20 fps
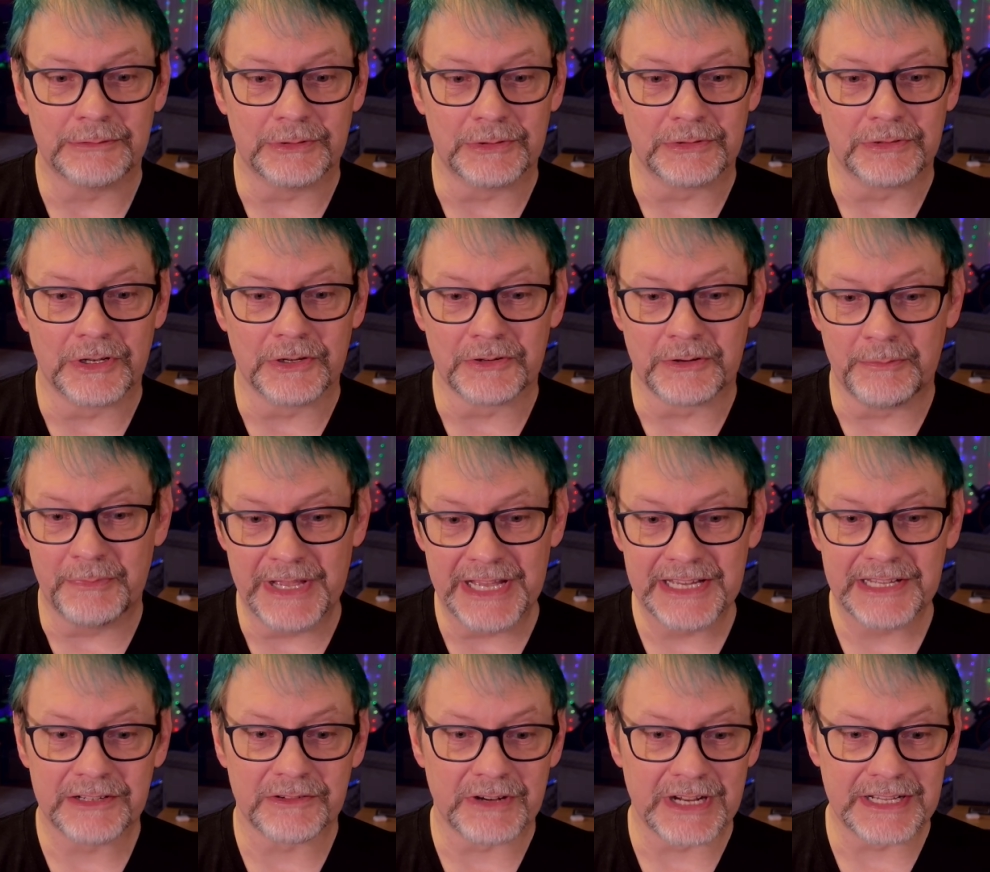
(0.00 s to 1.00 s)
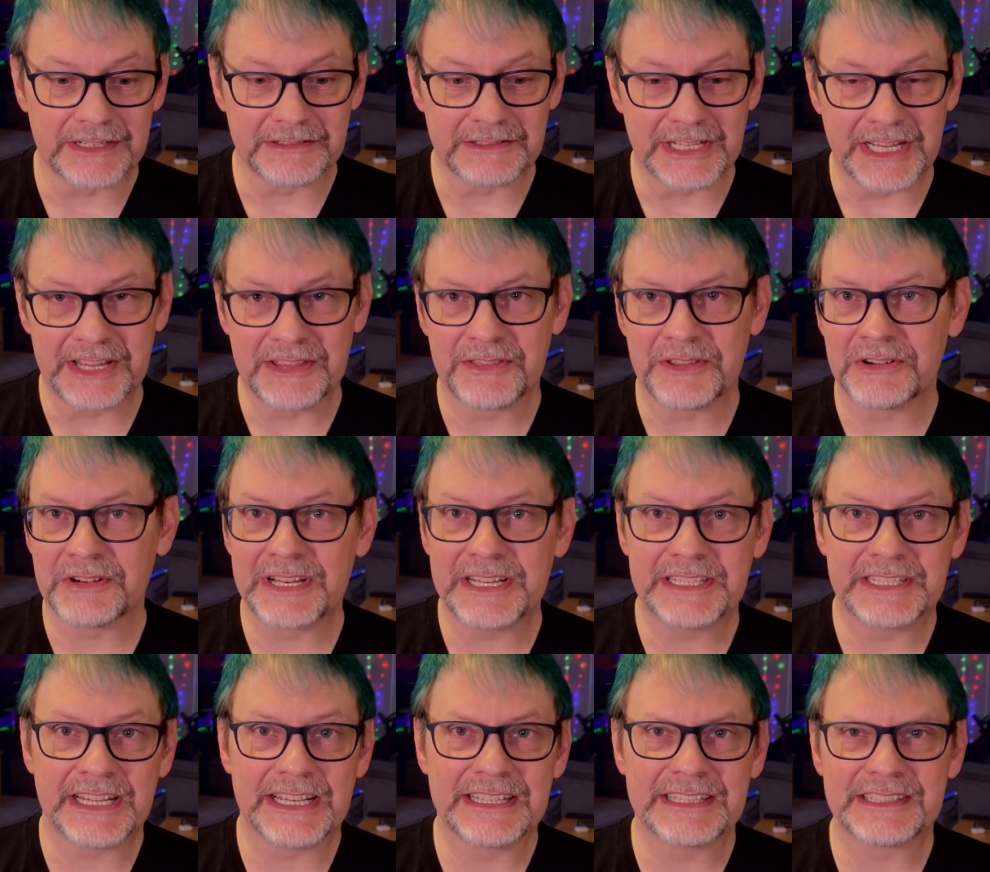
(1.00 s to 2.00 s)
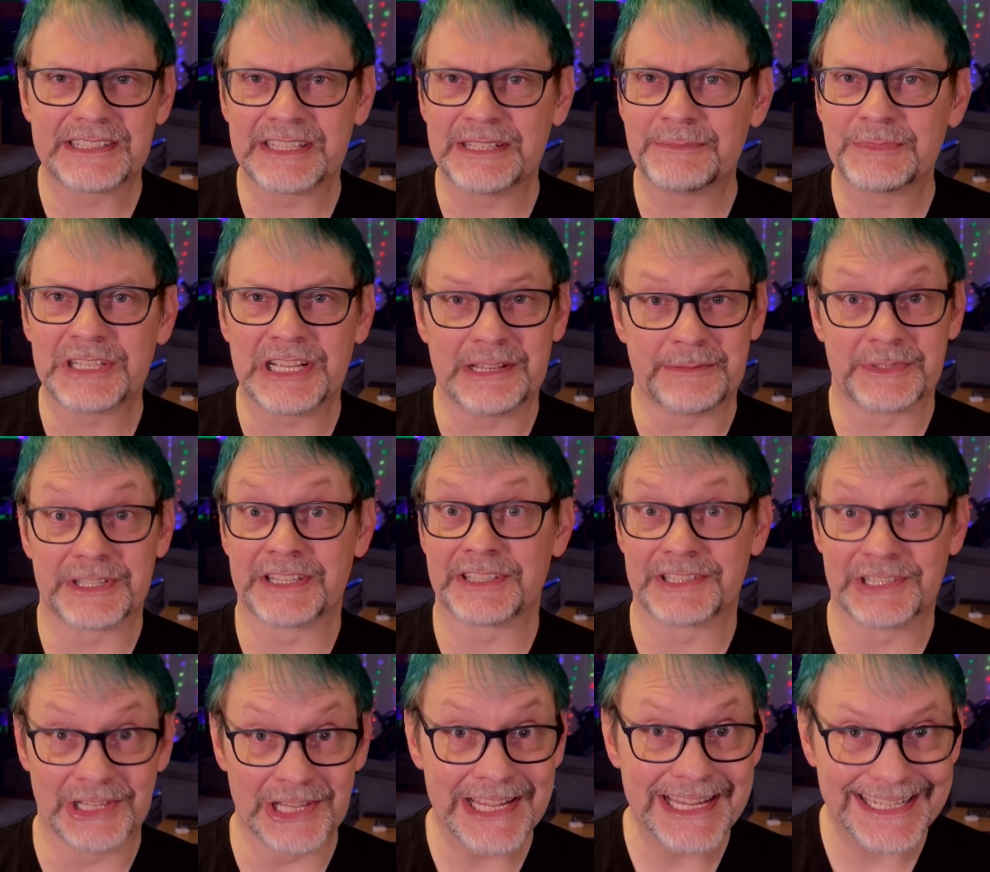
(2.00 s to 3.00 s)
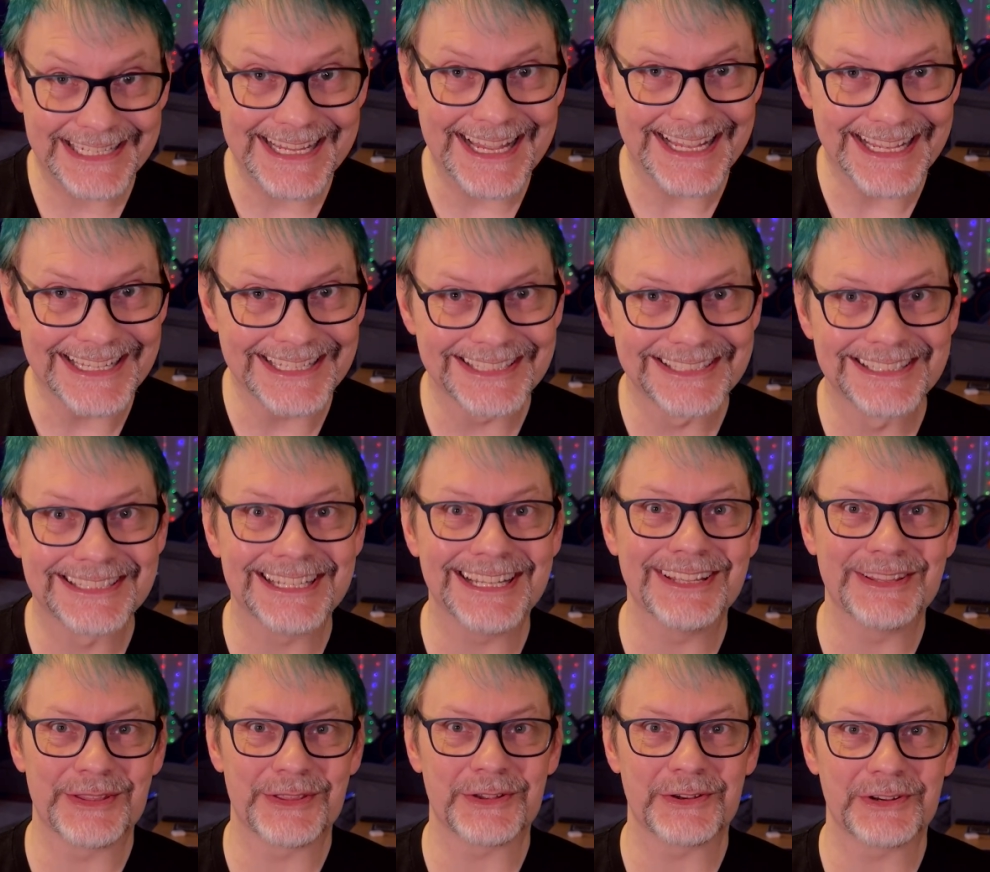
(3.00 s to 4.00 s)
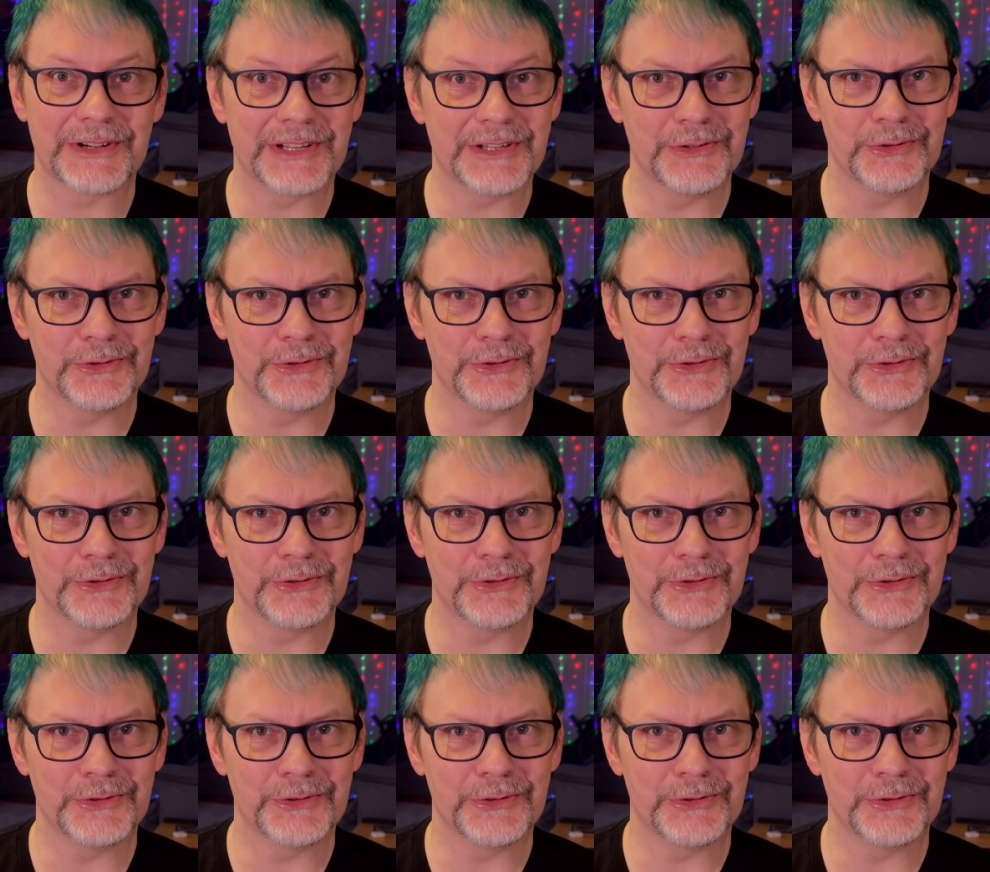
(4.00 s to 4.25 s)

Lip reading: go to bed around 9:30, 10, sometimes as late as 10:30.